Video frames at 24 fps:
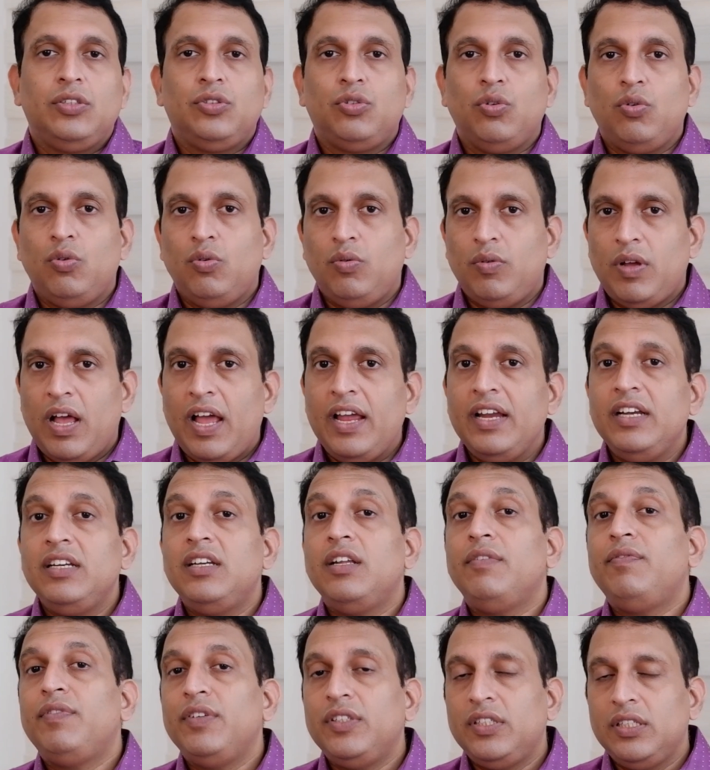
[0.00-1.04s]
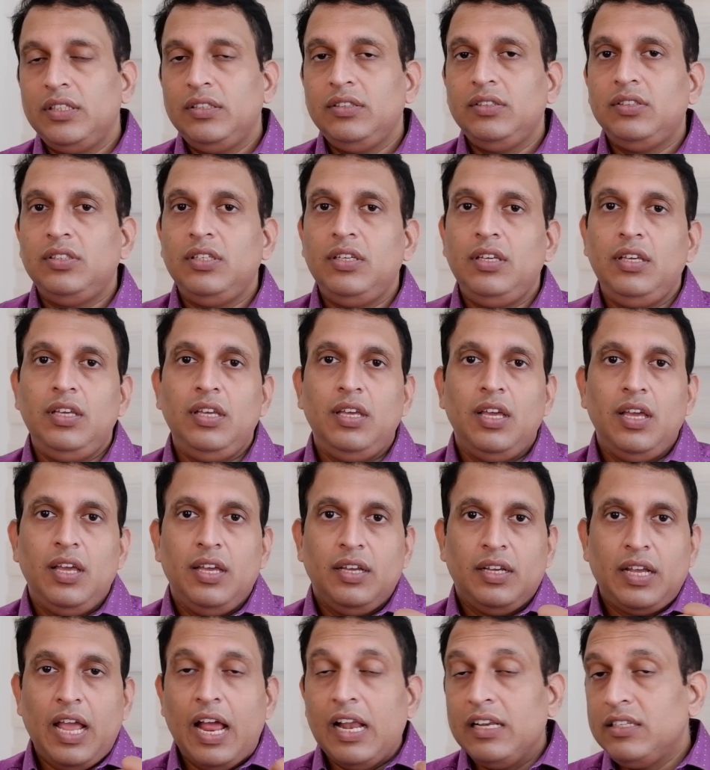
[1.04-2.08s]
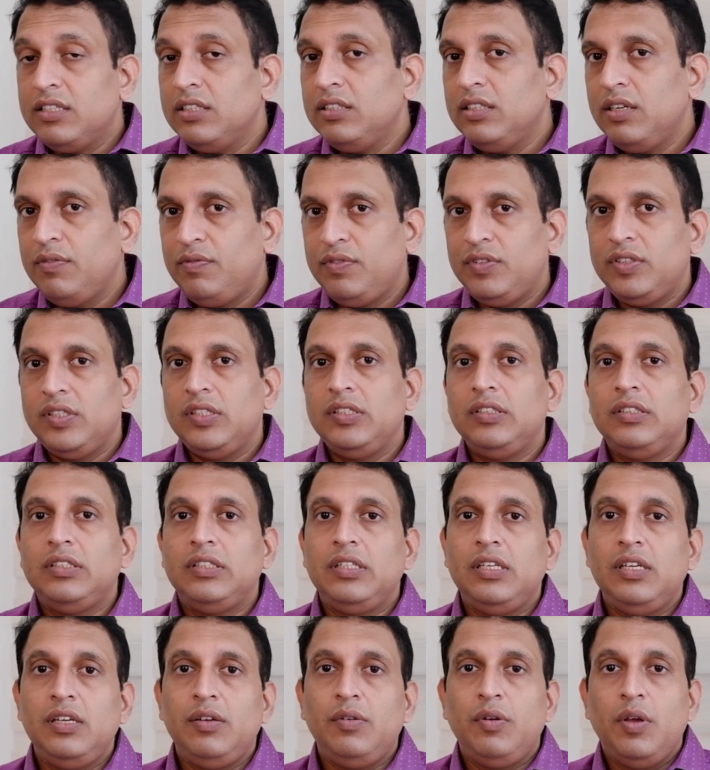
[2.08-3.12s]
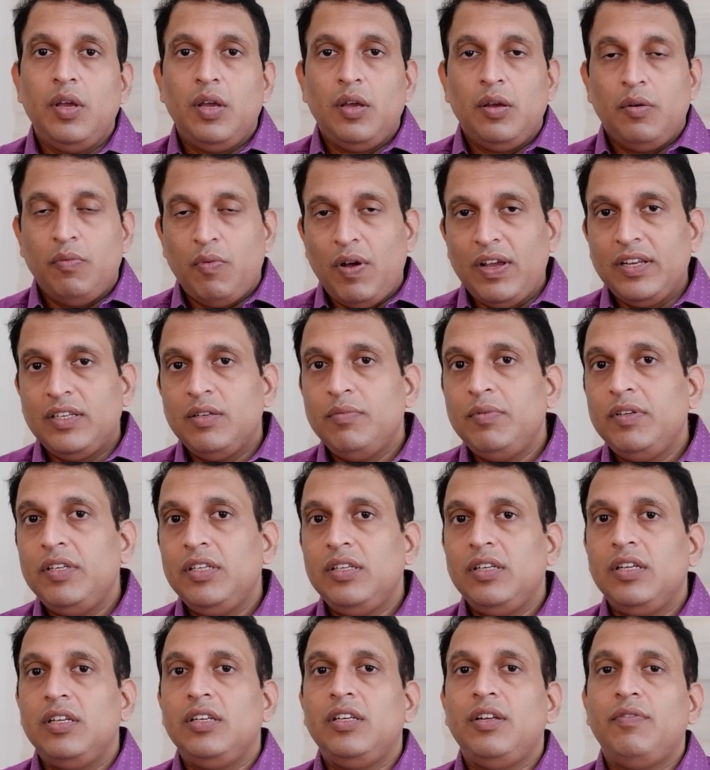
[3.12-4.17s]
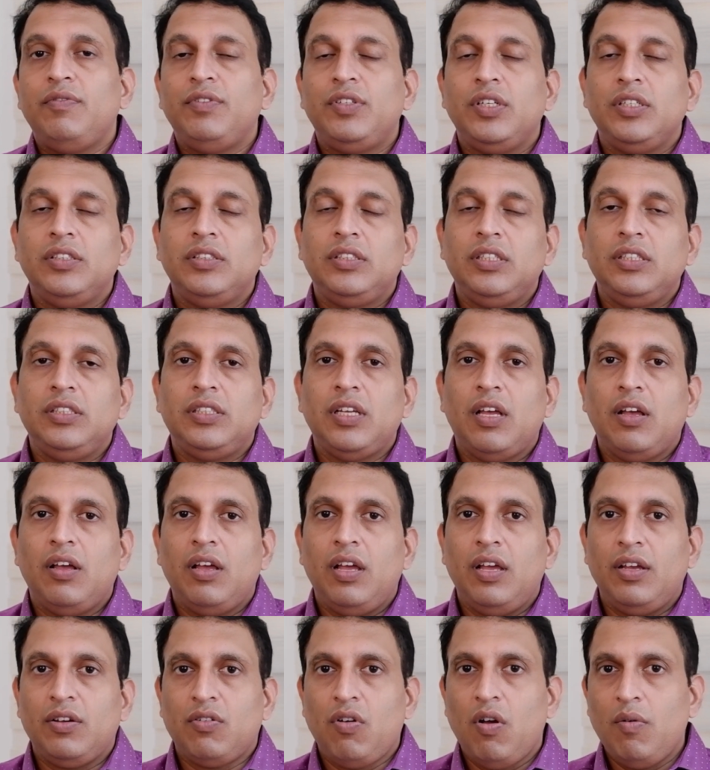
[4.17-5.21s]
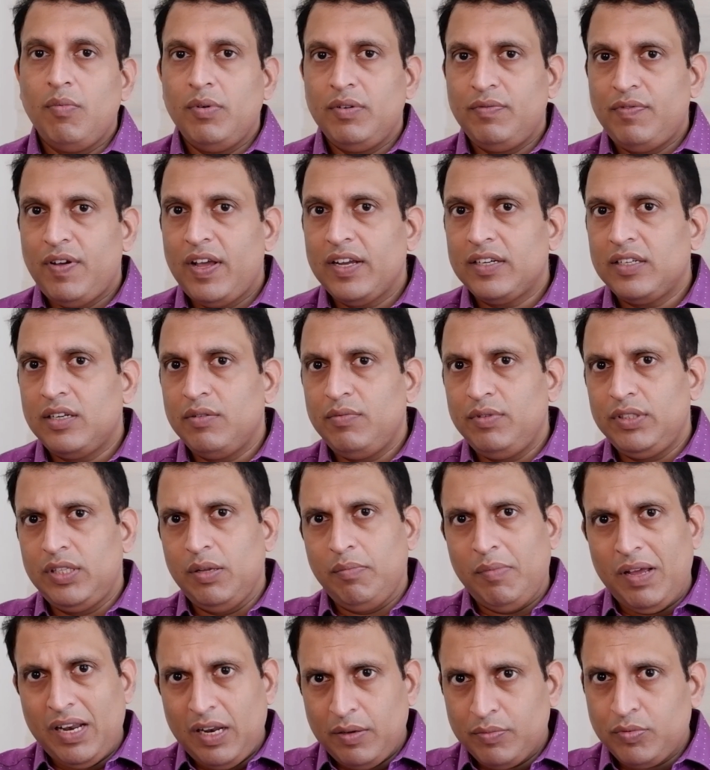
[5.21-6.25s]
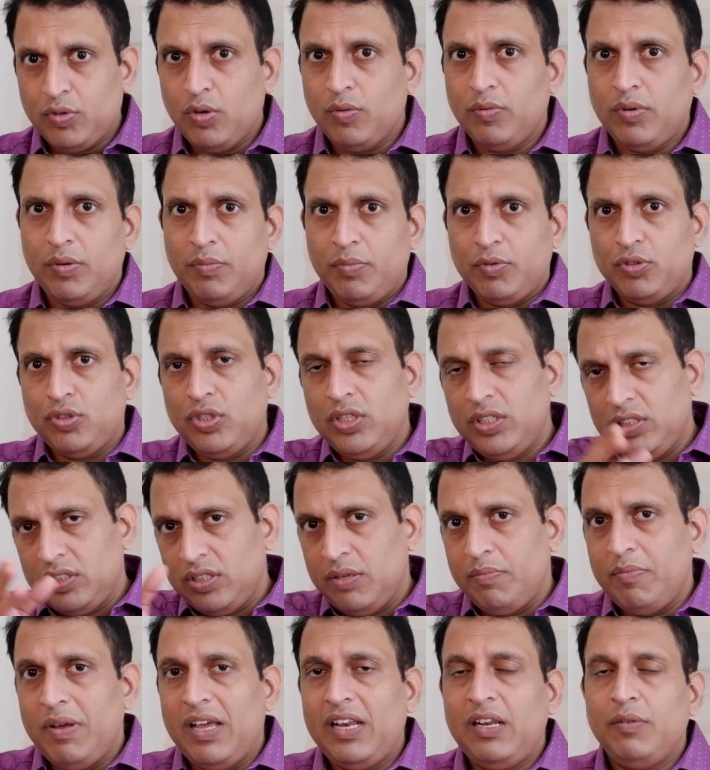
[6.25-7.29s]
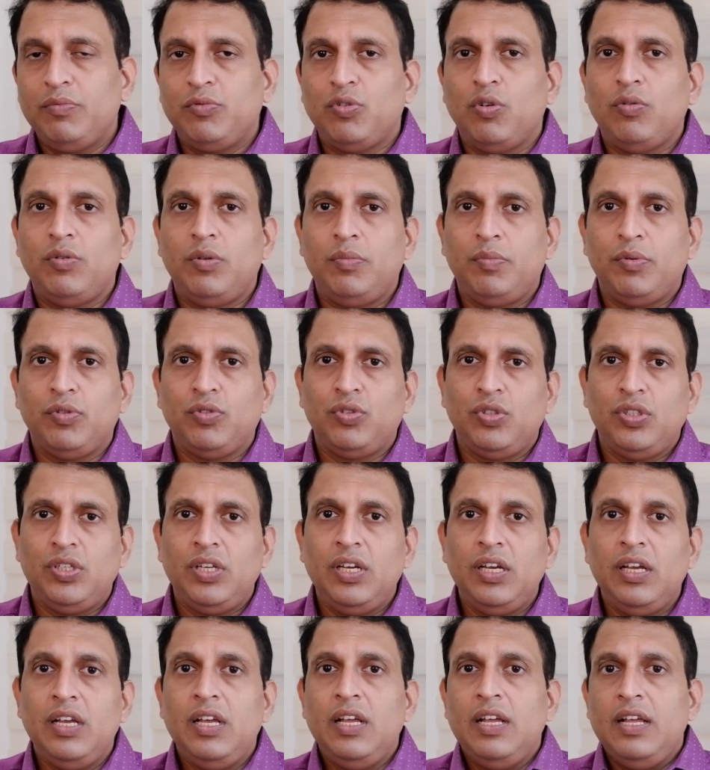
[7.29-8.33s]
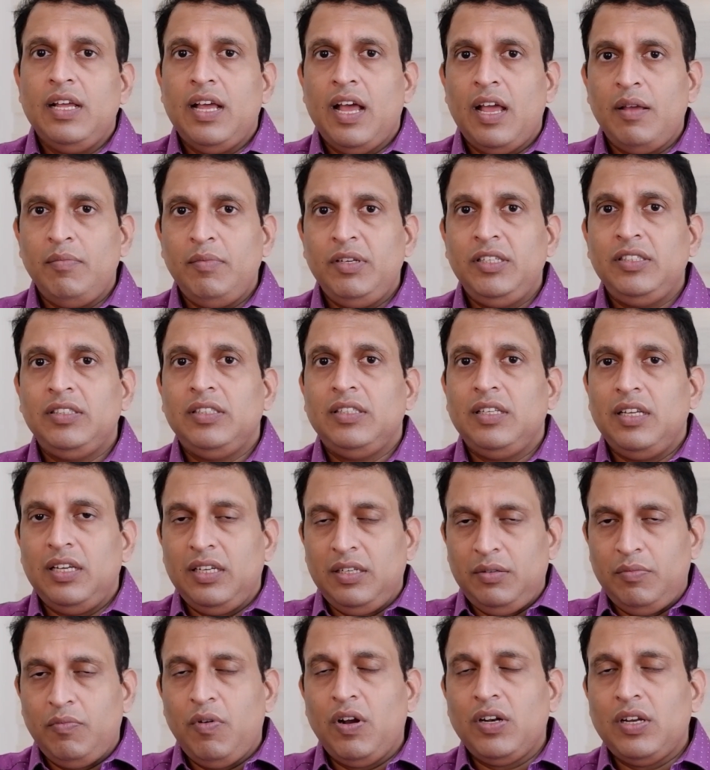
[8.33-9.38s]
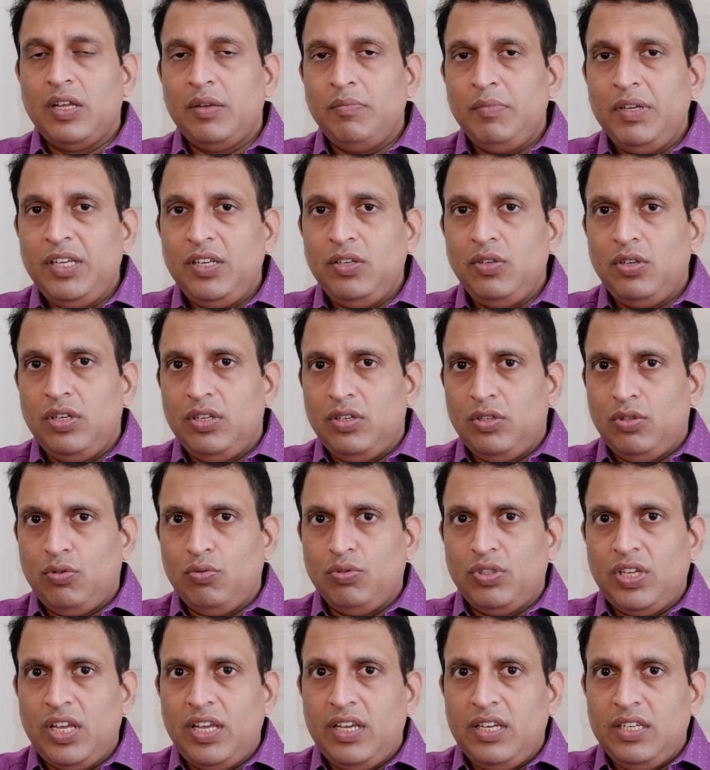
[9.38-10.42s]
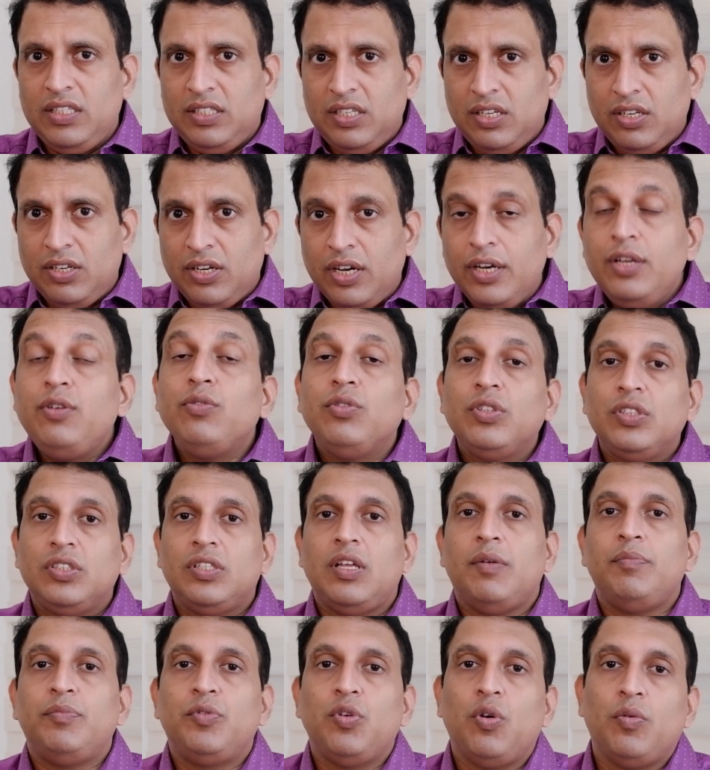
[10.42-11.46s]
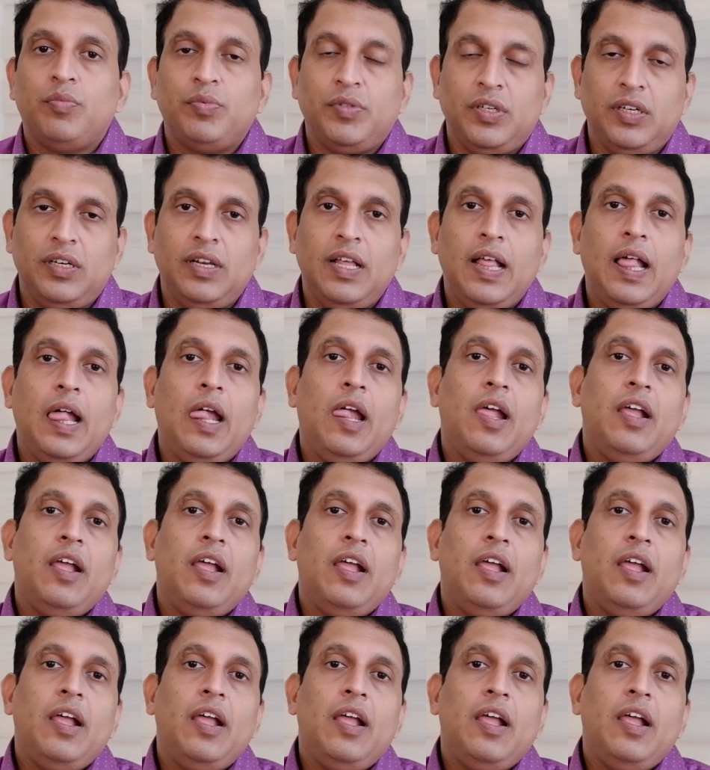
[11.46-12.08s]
So iron deficiency, calcium deficiency, vitamin deficiencies are a common factor with the malabsorptive procedure. It's a malabsorptive procedure. What I mean to say is it reduces absorption.